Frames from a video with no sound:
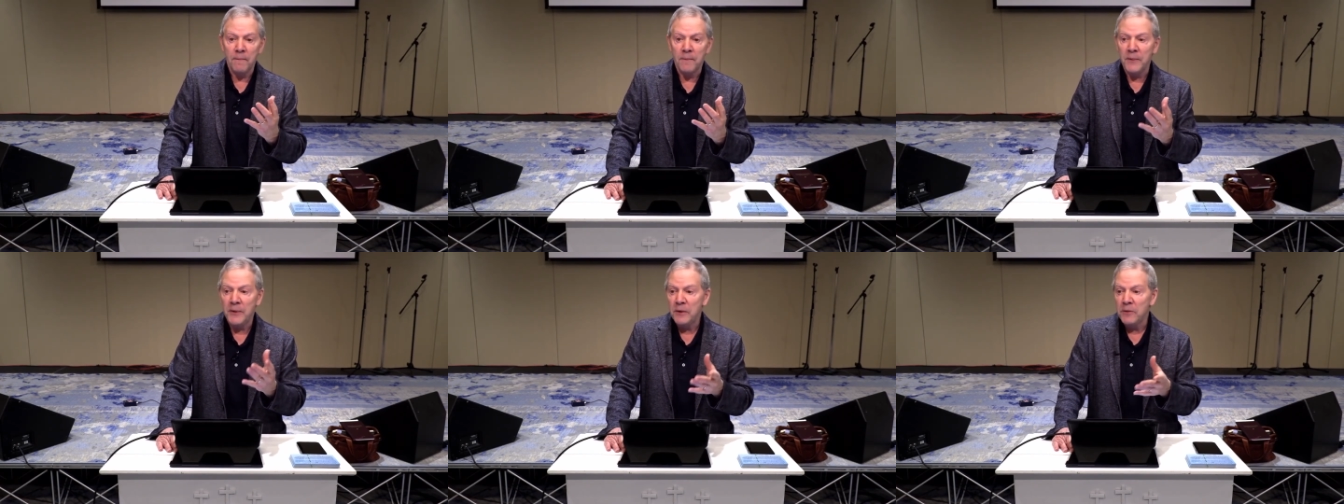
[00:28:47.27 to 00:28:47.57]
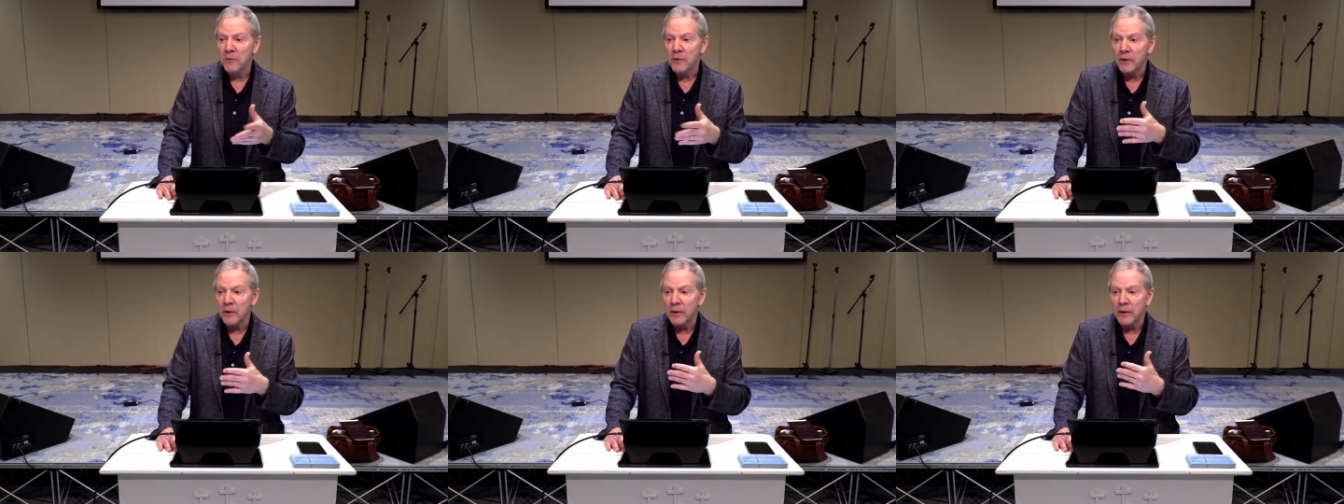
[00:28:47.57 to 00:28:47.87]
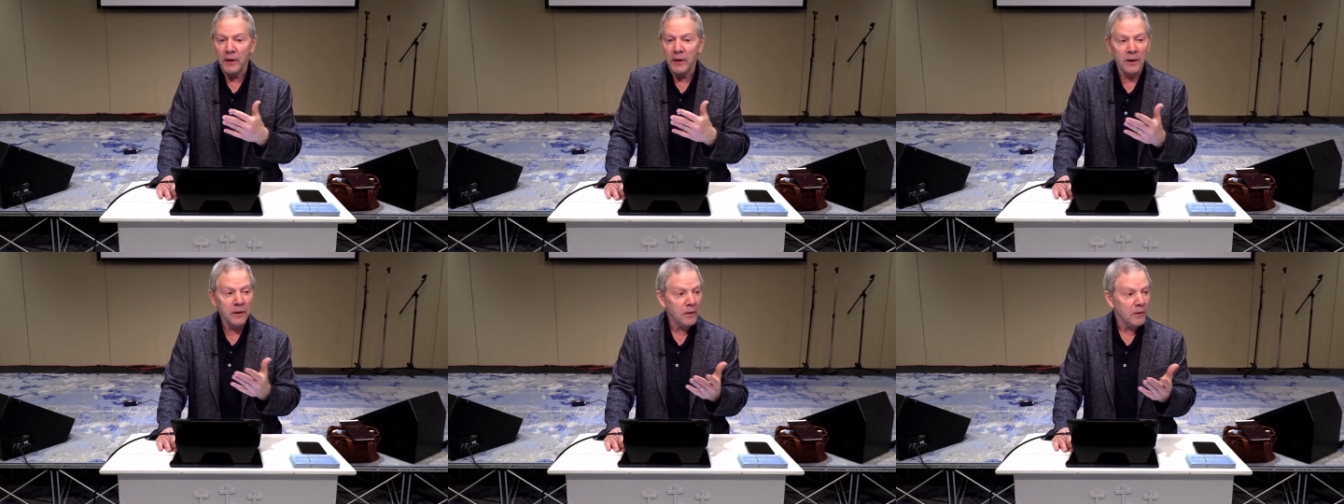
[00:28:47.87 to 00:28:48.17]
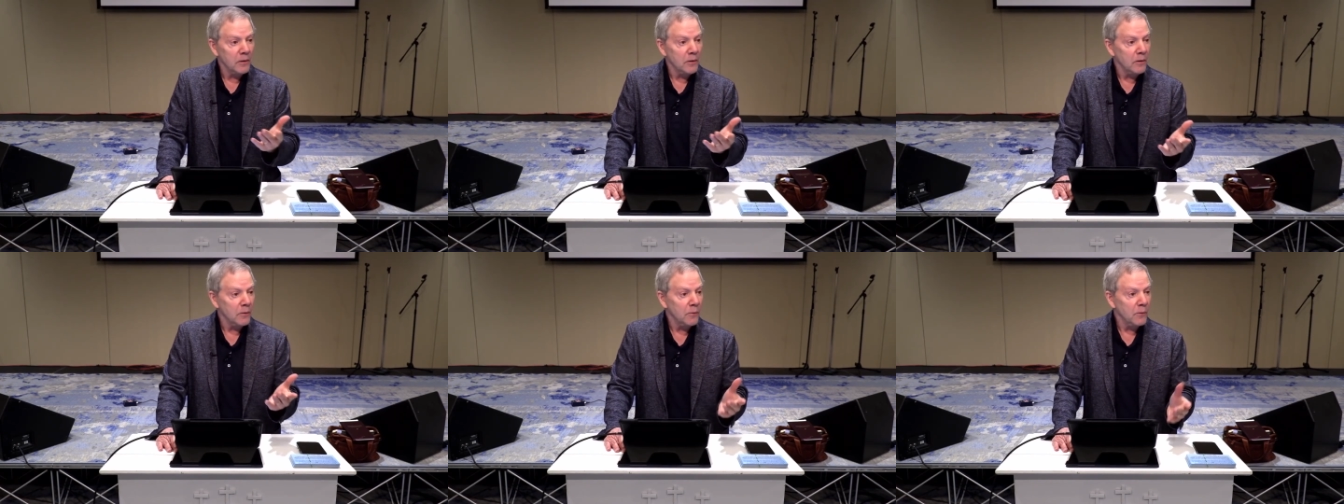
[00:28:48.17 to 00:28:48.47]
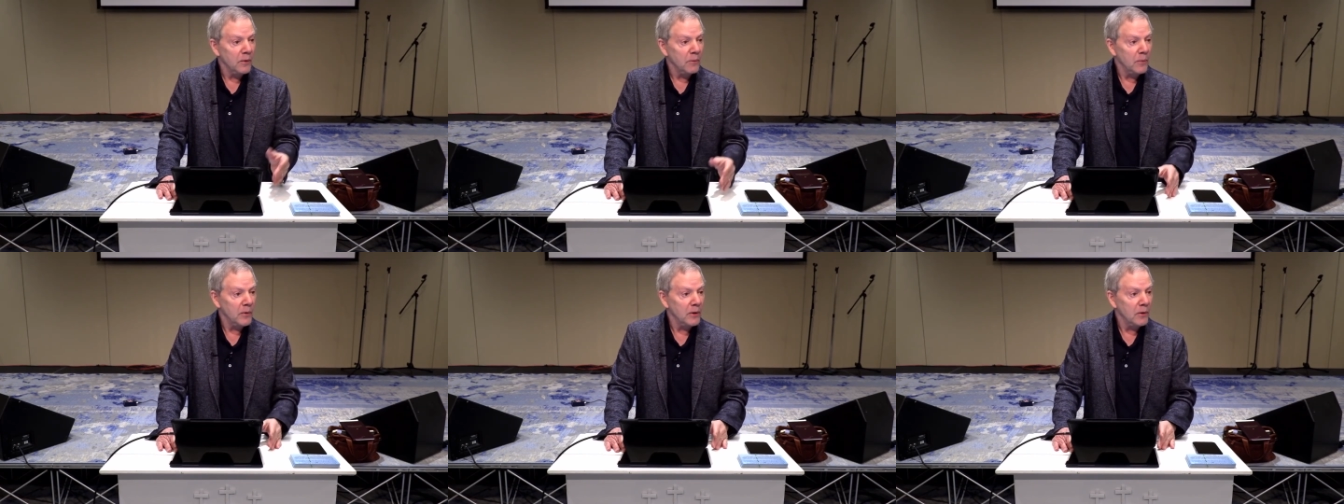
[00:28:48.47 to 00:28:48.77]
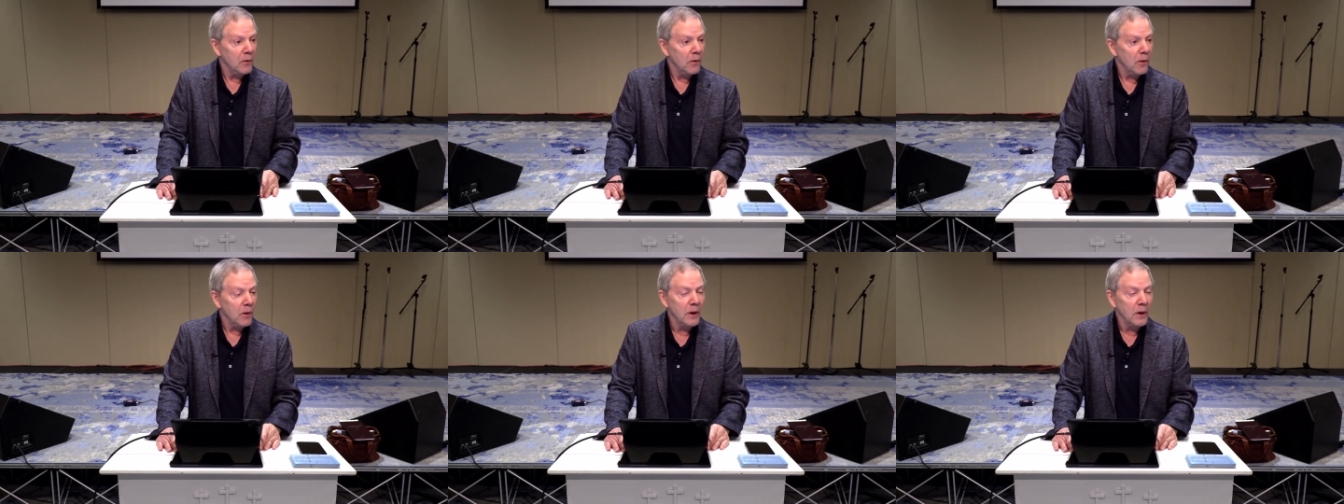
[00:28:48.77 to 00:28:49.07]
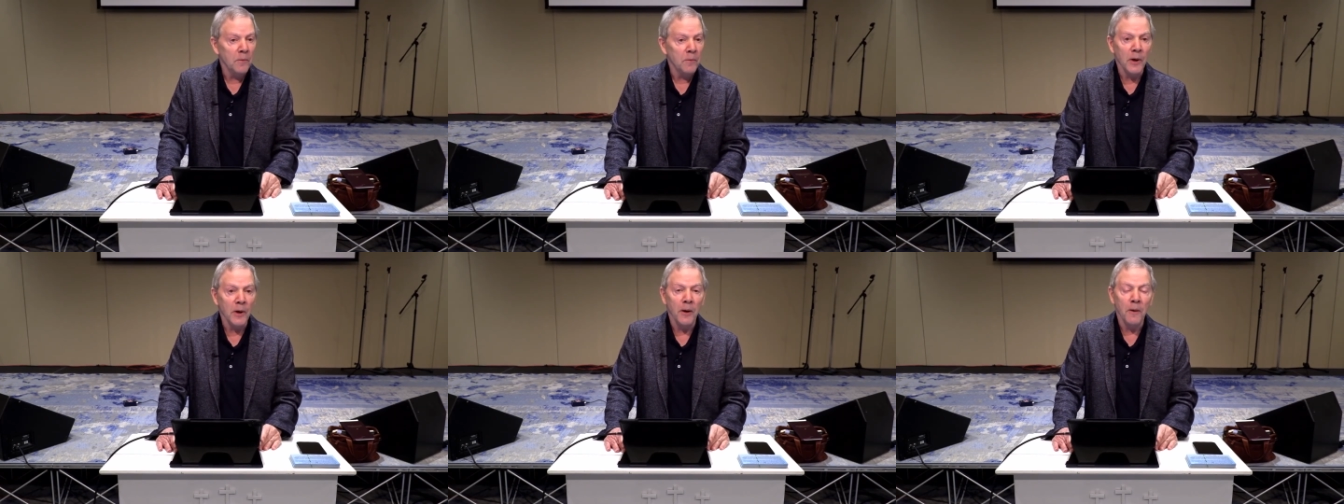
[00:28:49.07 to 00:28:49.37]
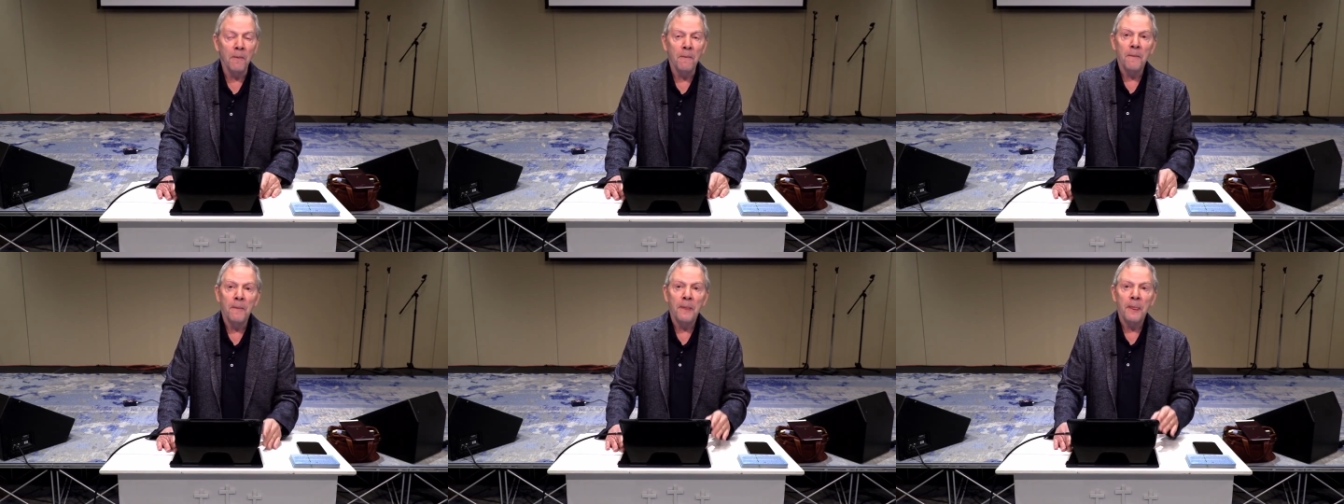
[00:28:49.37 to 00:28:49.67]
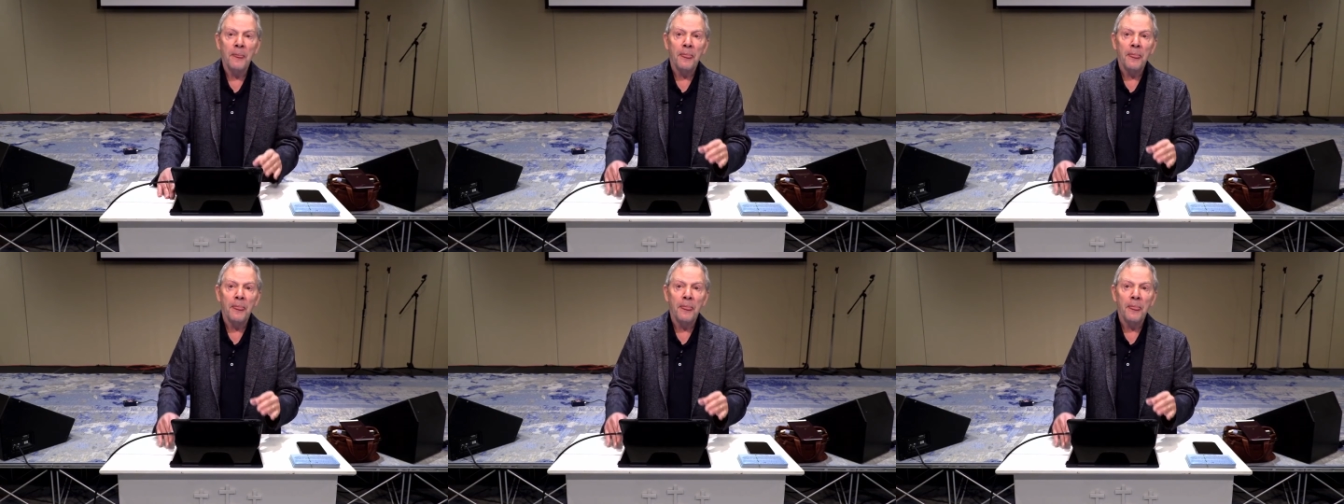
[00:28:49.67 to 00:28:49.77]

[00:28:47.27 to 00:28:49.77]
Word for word: and these are just lessons we've been talking about,